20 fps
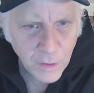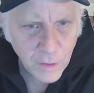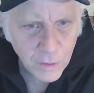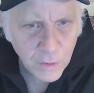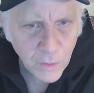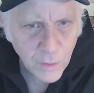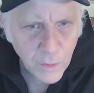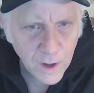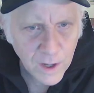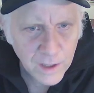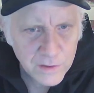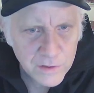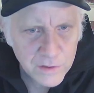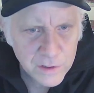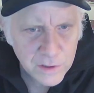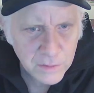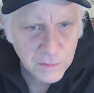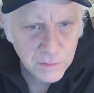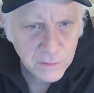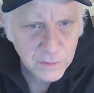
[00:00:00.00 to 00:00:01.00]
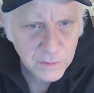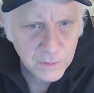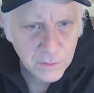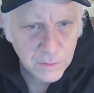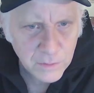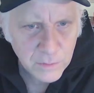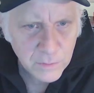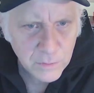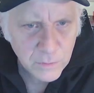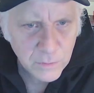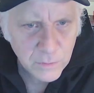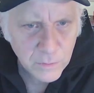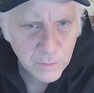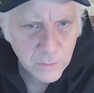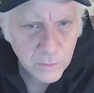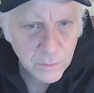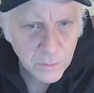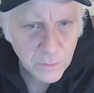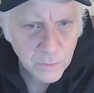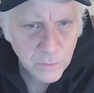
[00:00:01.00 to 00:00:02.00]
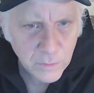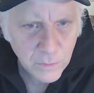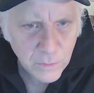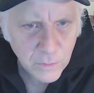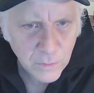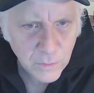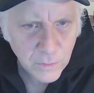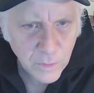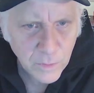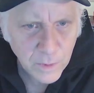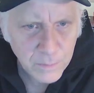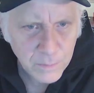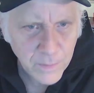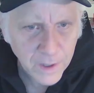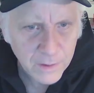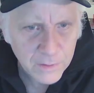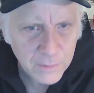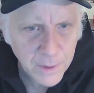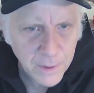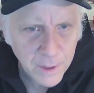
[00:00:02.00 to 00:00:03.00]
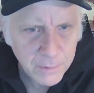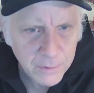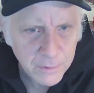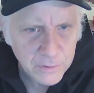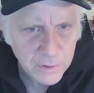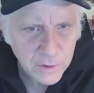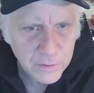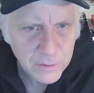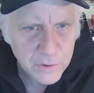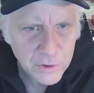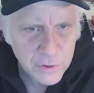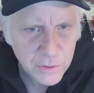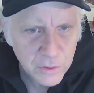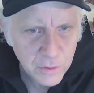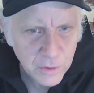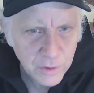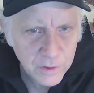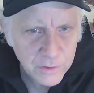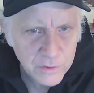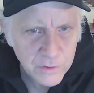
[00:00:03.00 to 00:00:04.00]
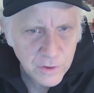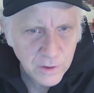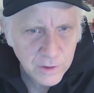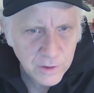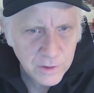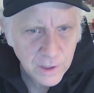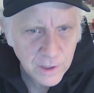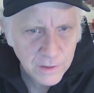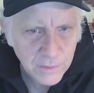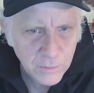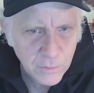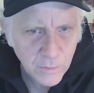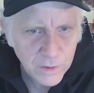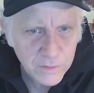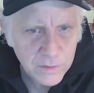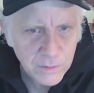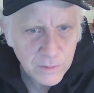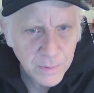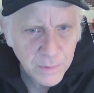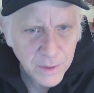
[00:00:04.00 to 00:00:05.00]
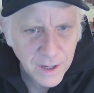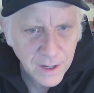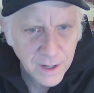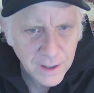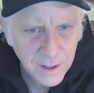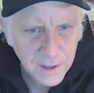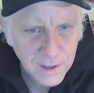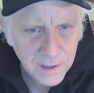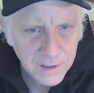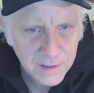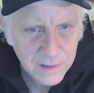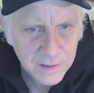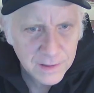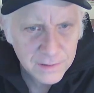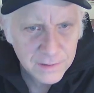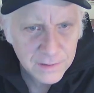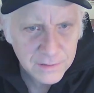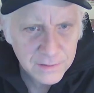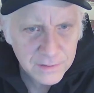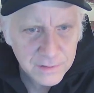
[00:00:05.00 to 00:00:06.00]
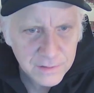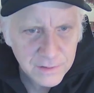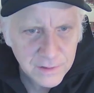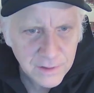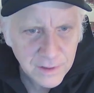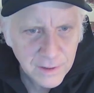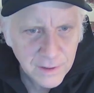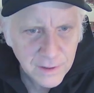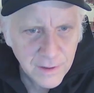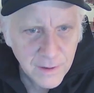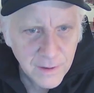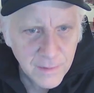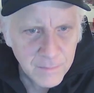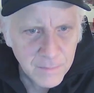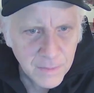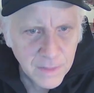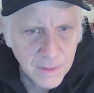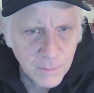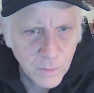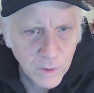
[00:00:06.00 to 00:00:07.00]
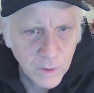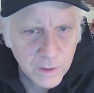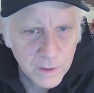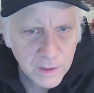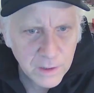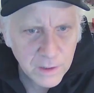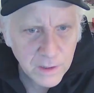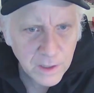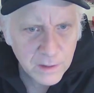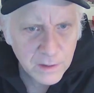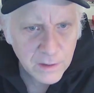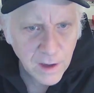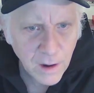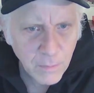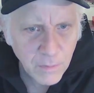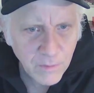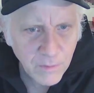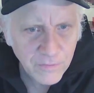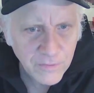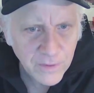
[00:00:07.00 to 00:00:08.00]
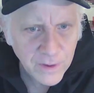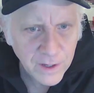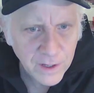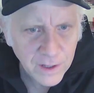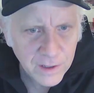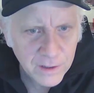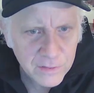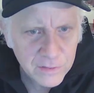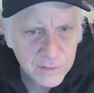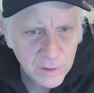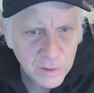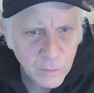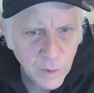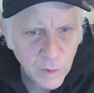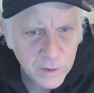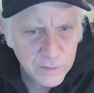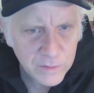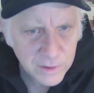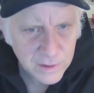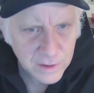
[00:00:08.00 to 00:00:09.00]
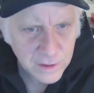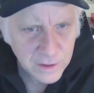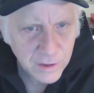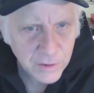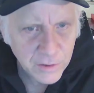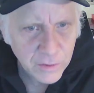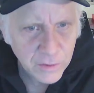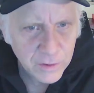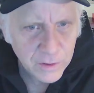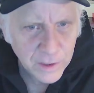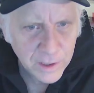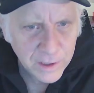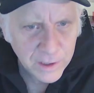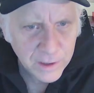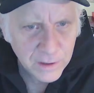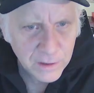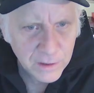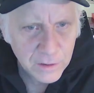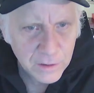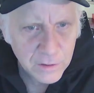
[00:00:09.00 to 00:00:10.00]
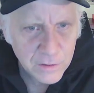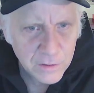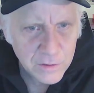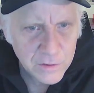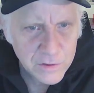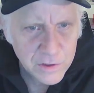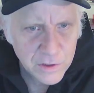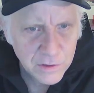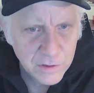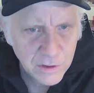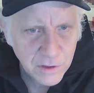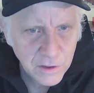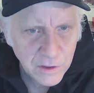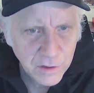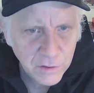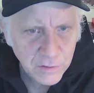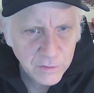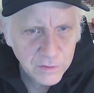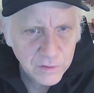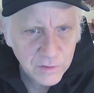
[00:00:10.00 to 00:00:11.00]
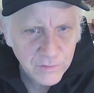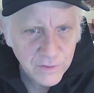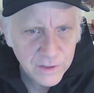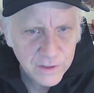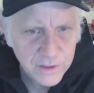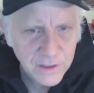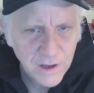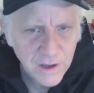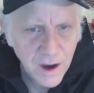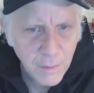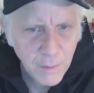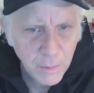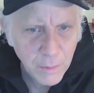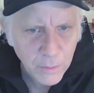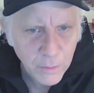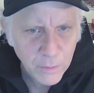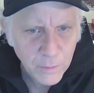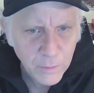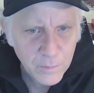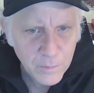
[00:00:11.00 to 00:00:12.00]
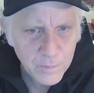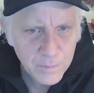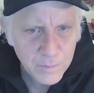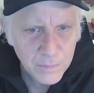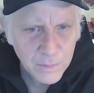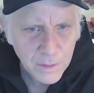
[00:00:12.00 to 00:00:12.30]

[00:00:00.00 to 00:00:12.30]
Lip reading: I don't question what makes people so sure that John Lennon wasn't behind this, what that double fantasy wasn't literally an illusion to the use of a double,